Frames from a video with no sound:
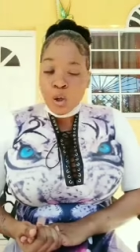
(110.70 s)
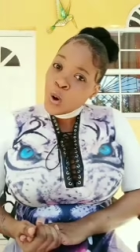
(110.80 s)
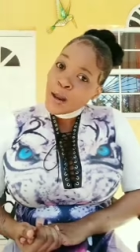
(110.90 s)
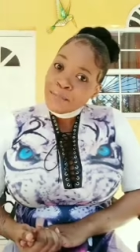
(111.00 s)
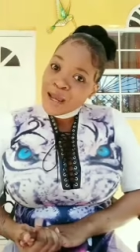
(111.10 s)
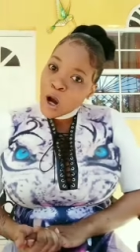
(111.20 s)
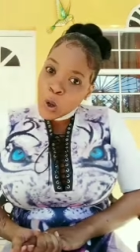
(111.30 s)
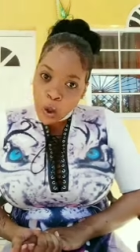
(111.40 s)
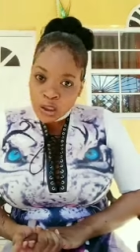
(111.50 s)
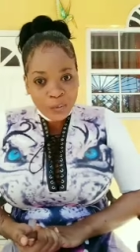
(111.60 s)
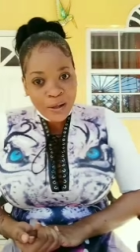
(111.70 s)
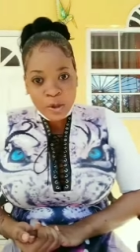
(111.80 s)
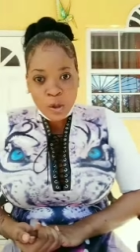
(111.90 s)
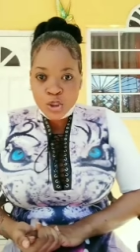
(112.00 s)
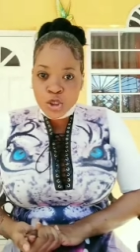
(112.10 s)
Lo and behold,
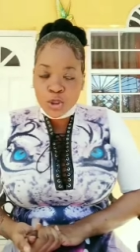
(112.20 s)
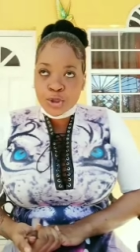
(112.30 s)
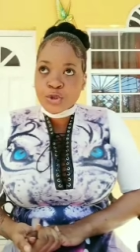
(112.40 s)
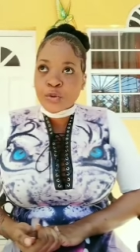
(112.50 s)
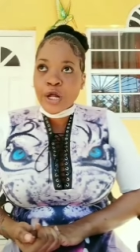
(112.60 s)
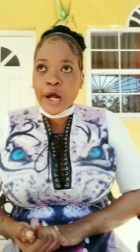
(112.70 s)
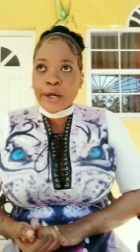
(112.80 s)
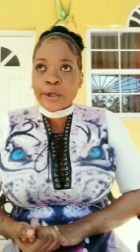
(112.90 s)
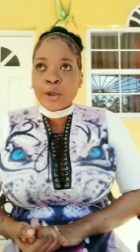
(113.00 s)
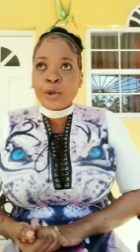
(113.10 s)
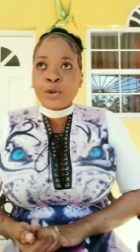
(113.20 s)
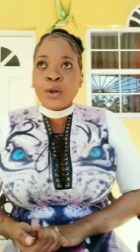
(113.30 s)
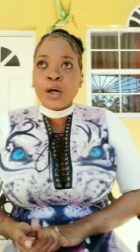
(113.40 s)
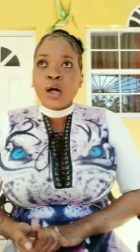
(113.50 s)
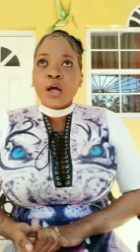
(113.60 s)
when we go church with her
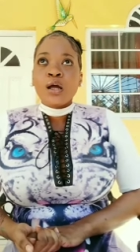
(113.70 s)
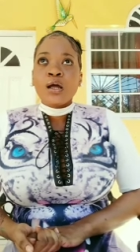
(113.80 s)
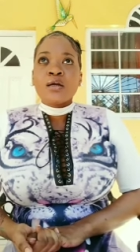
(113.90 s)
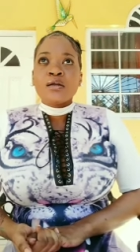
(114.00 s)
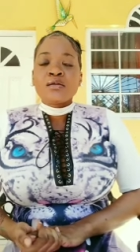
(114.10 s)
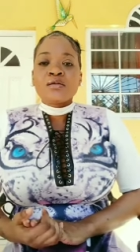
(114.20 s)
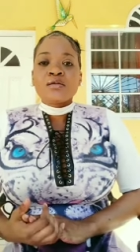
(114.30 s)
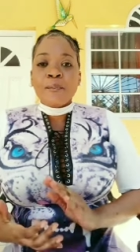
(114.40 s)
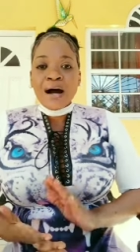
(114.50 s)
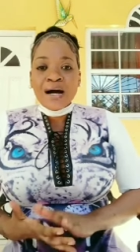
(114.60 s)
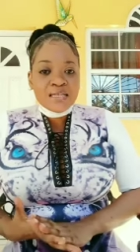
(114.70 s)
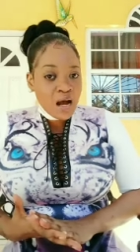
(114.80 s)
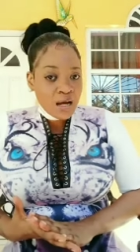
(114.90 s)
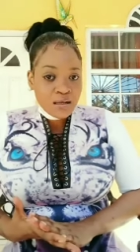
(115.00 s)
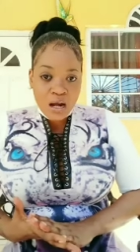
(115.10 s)
now, the
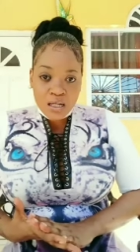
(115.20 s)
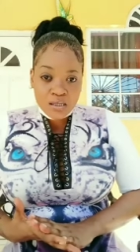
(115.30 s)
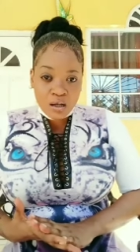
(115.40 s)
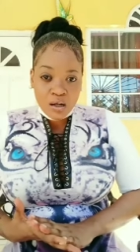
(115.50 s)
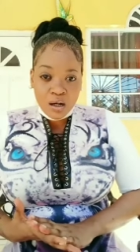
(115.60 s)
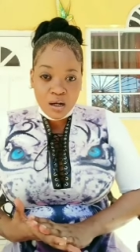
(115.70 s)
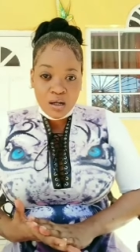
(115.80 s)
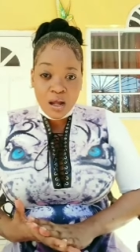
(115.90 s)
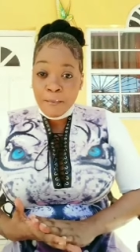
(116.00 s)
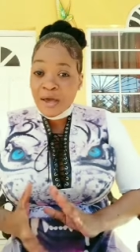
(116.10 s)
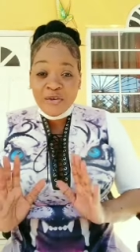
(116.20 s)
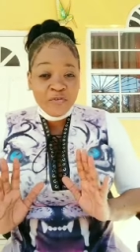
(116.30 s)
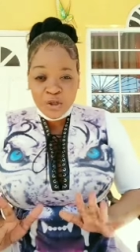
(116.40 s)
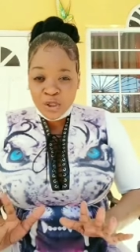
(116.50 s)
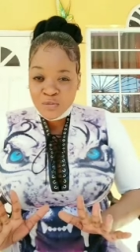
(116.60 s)
pastor had also called me the
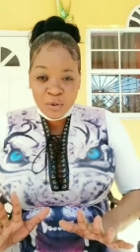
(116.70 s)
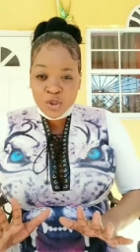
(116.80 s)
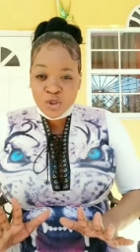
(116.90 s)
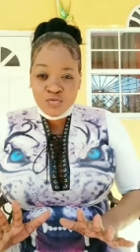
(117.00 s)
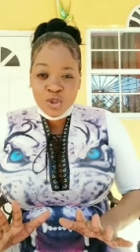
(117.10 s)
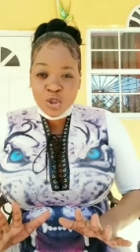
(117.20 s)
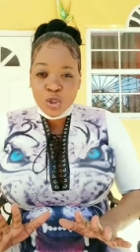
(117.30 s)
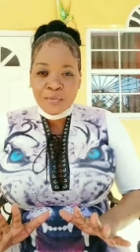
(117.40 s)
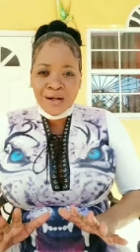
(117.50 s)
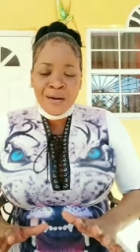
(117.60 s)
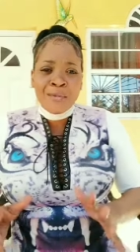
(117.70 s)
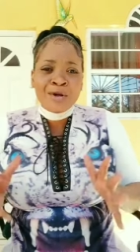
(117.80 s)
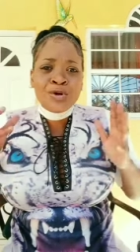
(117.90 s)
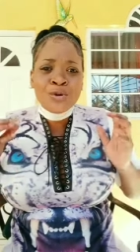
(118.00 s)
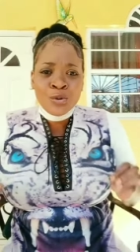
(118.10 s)
first person reach up there come
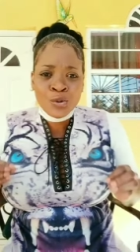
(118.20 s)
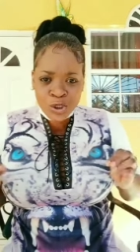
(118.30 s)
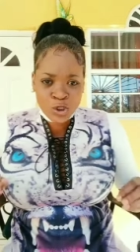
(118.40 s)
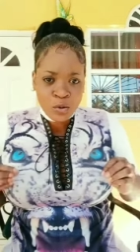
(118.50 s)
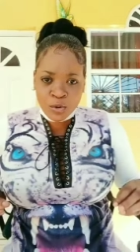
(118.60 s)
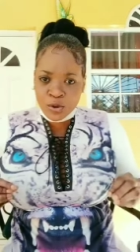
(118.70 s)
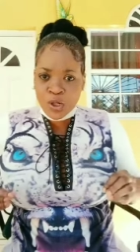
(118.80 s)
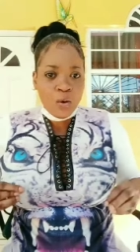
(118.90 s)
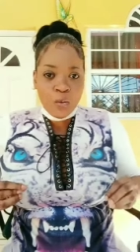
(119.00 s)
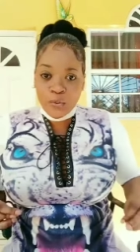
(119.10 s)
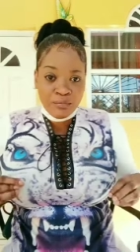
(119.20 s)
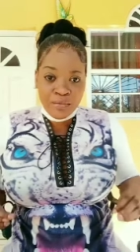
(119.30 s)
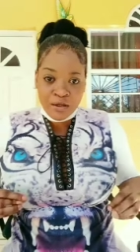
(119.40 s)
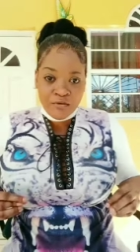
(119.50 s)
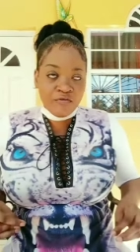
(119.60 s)
on, know something wrong with
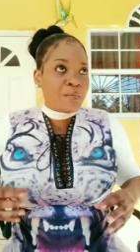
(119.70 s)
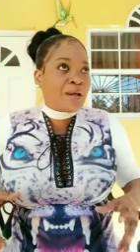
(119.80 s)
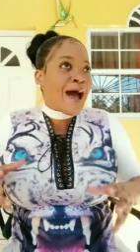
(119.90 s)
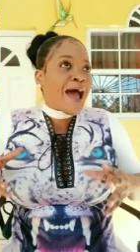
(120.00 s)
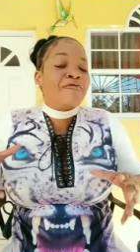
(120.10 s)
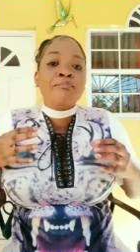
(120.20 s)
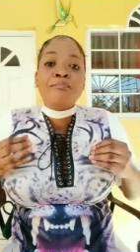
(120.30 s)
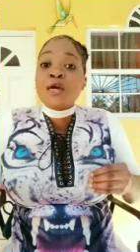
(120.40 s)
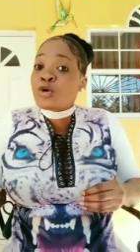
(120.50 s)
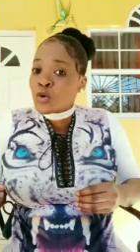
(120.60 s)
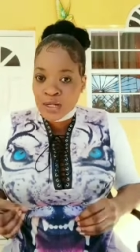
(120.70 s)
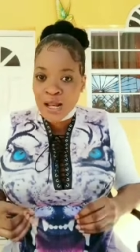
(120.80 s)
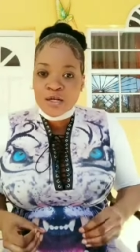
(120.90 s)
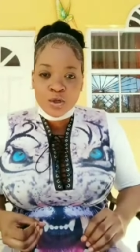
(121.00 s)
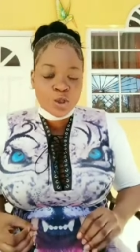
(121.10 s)
me. I've been known
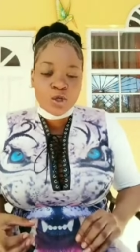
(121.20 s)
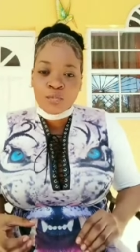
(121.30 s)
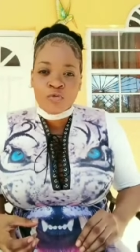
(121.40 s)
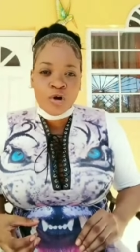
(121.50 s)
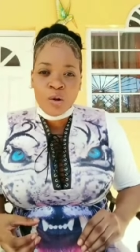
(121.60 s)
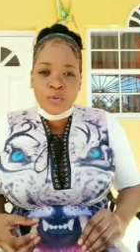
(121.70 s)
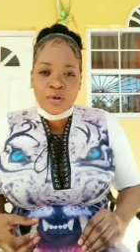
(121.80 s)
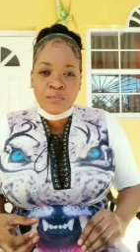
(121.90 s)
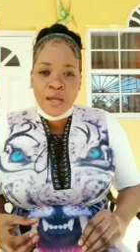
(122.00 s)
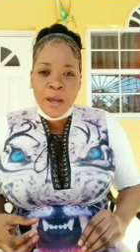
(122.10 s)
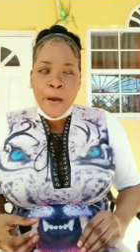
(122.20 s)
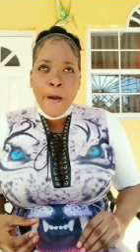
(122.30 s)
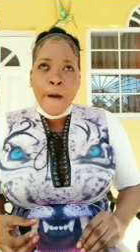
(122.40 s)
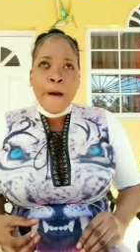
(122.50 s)
that there was something wrong with me.